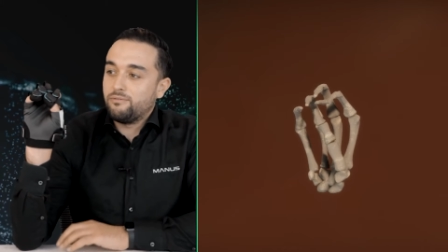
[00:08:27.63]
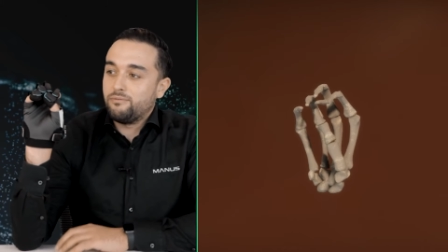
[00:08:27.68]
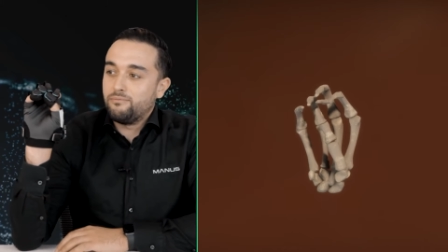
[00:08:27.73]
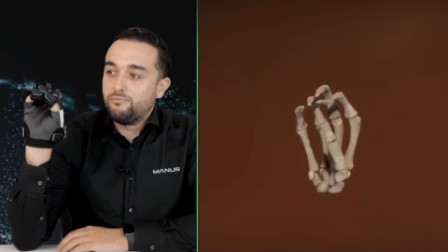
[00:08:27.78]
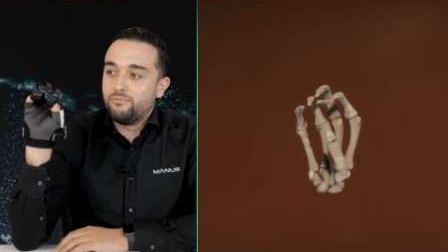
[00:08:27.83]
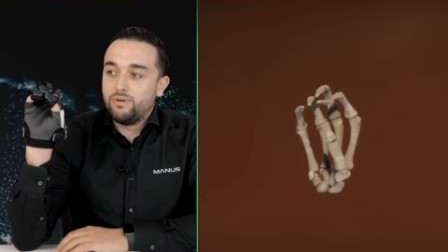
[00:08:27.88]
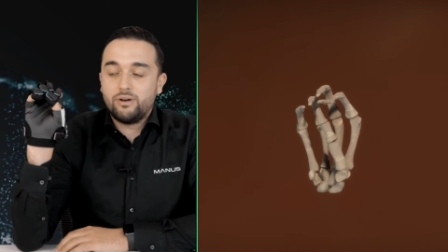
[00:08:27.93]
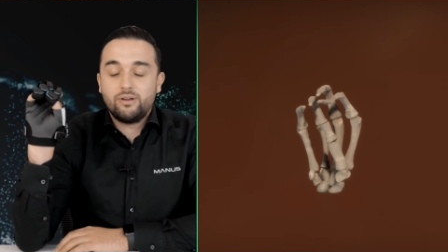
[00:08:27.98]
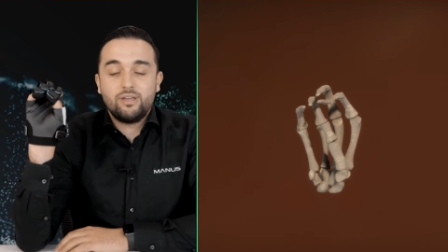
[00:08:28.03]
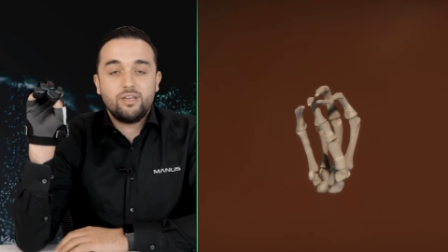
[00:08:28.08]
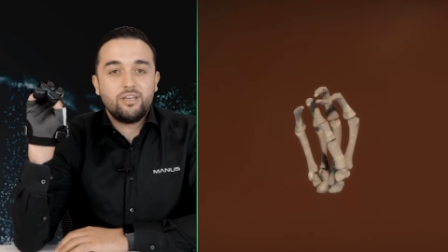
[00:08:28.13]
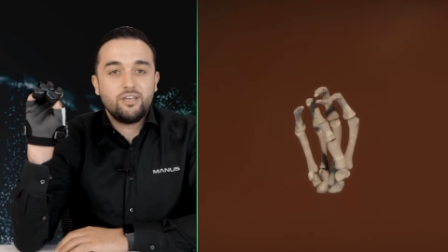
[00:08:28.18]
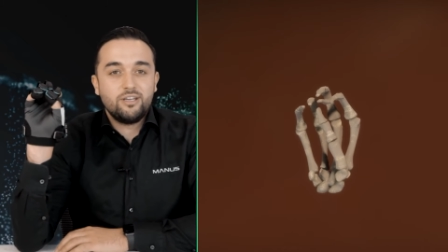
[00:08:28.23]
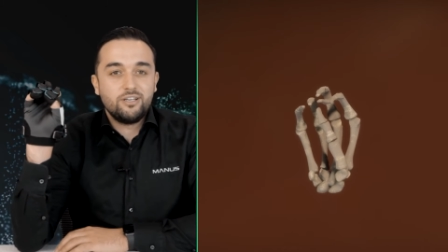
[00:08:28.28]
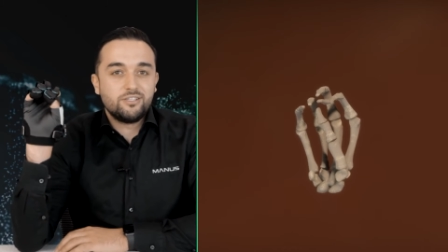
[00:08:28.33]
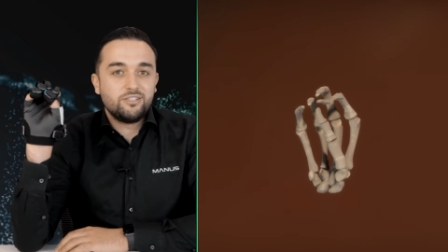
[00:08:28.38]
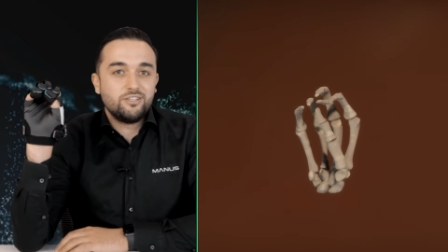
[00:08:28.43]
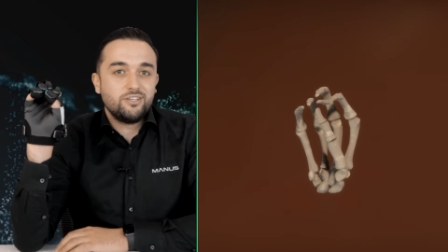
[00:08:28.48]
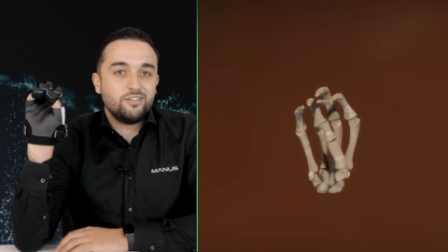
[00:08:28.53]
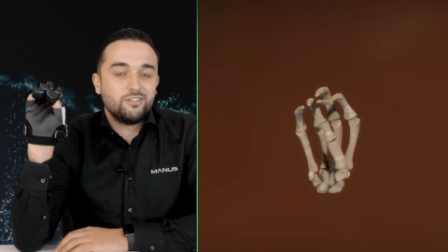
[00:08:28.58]
very
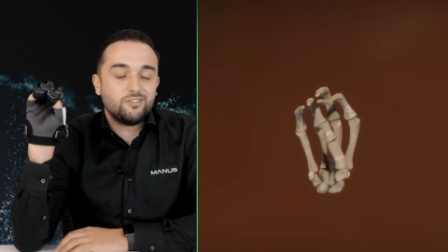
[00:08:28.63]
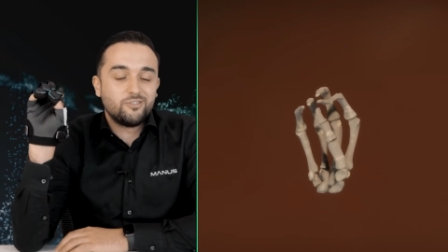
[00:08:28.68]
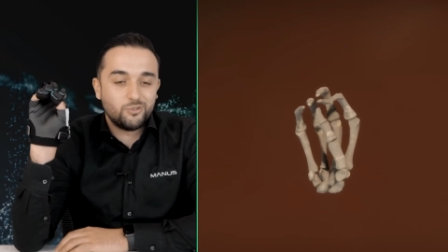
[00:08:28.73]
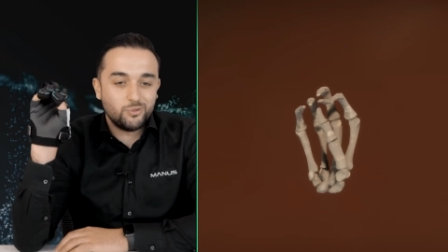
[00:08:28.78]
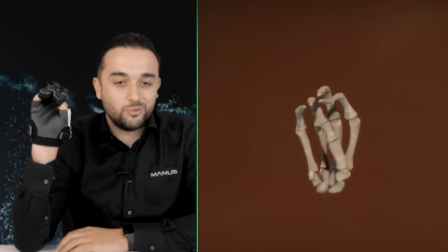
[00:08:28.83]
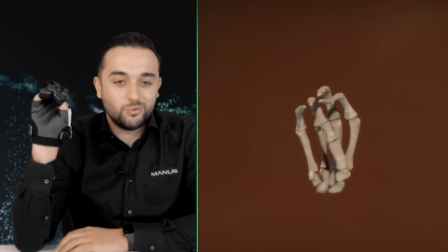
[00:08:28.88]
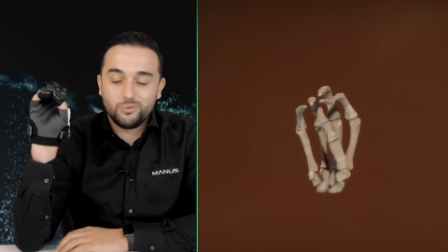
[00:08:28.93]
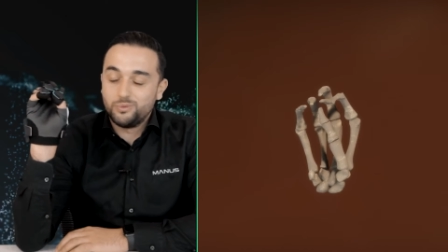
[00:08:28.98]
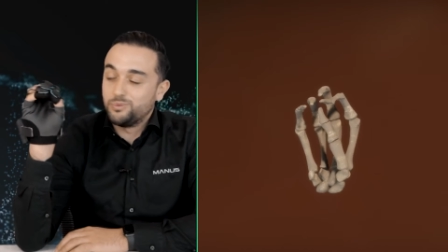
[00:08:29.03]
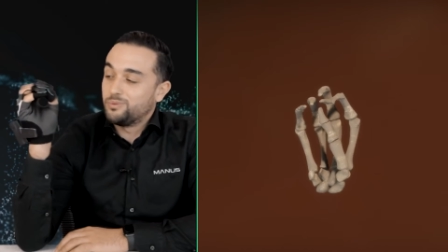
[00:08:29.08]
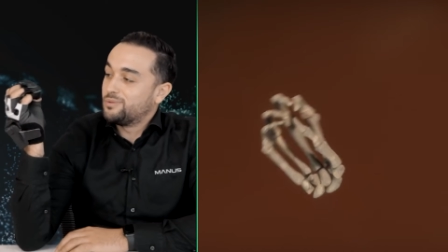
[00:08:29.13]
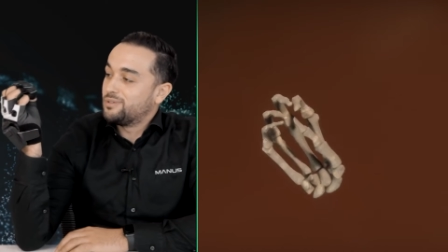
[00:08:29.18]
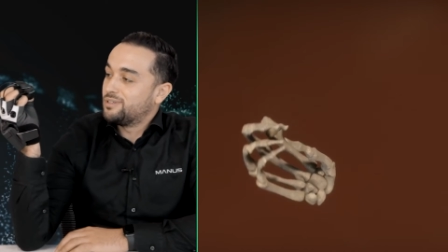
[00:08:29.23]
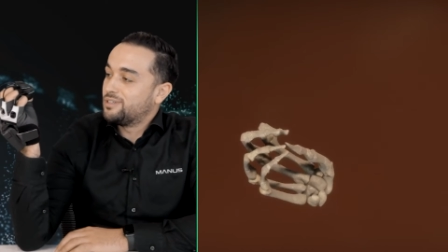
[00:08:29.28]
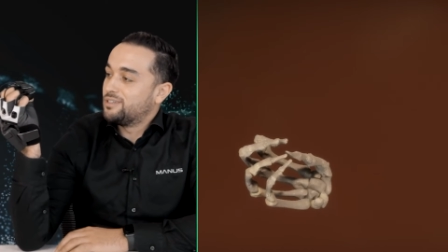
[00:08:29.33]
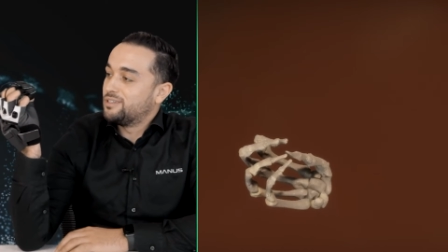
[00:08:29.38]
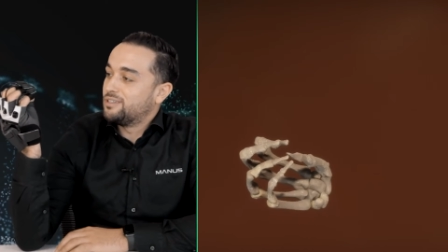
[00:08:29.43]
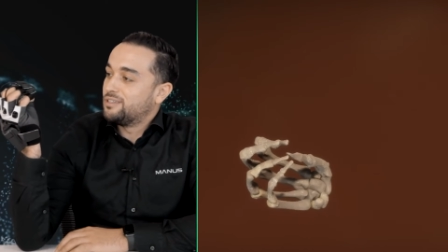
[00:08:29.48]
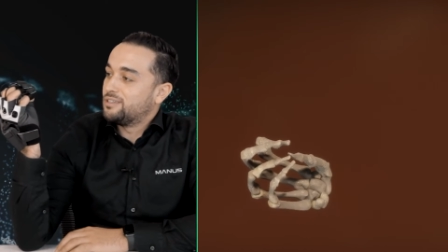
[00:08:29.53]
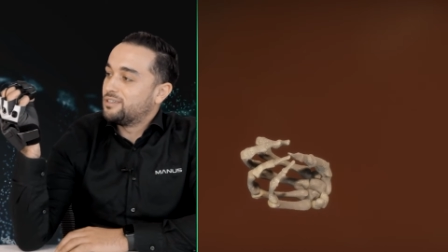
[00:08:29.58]
easy to
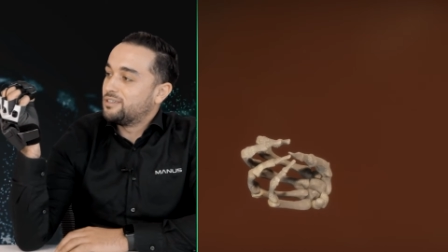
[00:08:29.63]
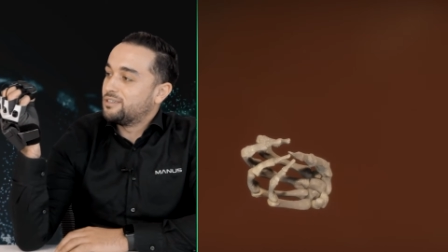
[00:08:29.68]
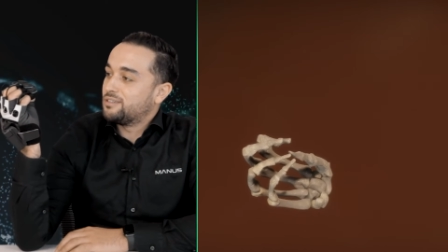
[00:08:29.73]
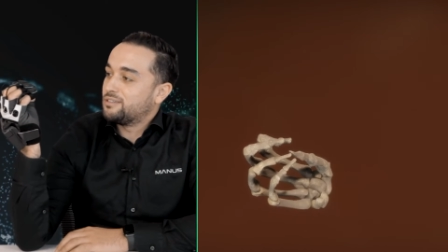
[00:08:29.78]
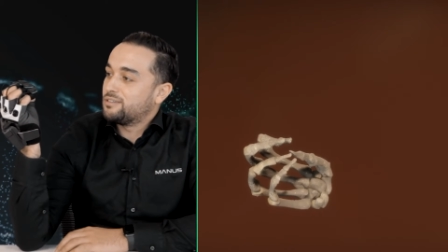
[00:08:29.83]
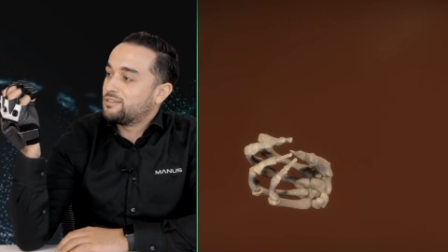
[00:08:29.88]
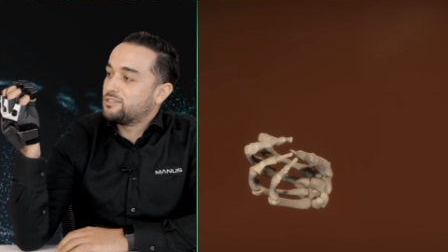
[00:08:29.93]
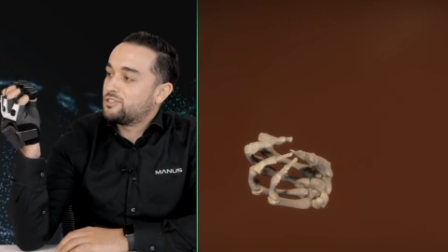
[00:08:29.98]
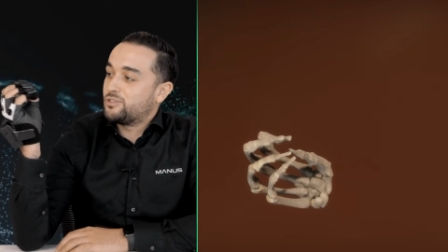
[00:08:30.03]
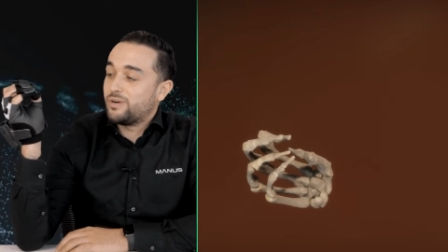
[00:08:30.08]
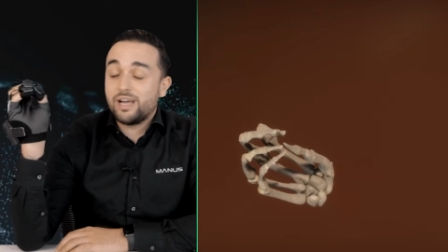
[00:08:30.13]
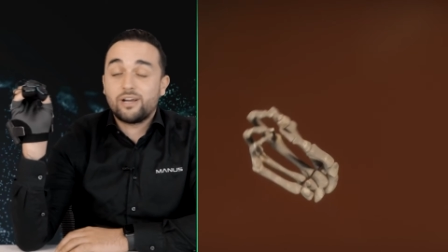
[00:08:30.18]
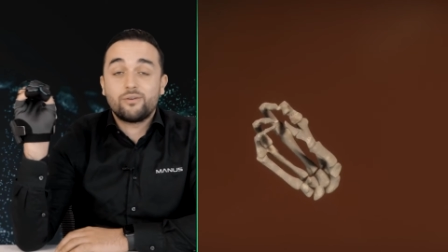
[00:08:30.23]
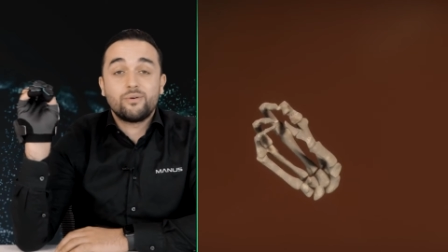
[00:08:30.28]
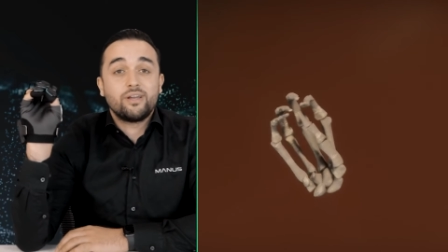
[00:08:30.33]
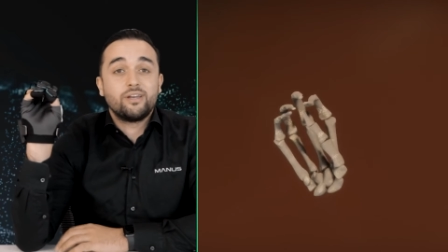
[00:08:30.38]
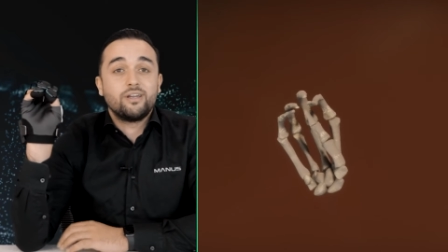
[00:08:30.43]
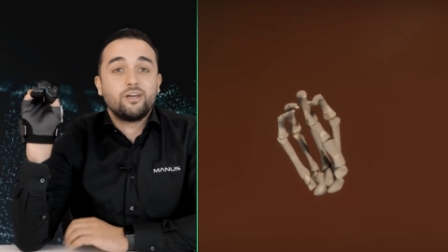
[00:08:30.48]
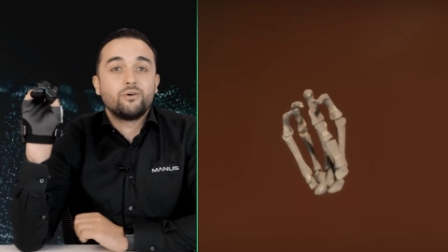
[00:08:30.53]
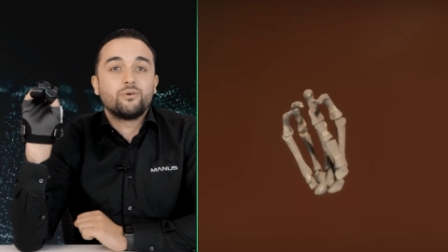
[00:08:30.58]
track
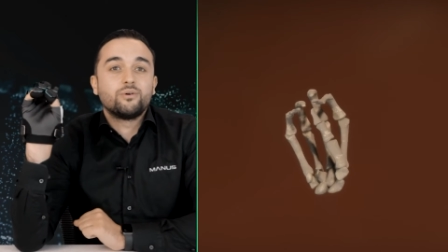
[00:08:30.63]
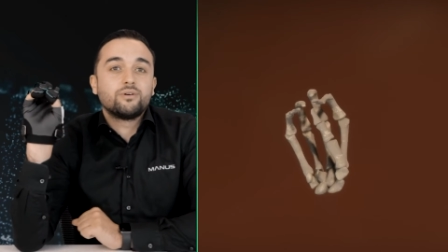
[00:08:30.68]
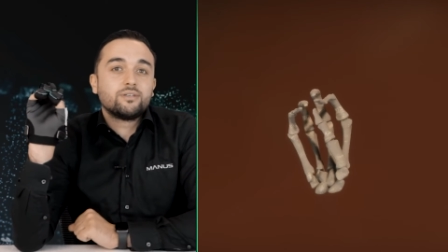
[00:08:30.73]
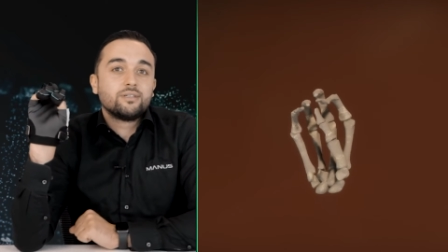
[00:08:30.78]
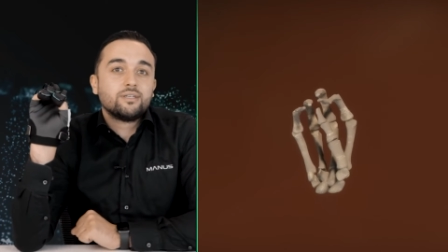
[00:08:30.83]
right now.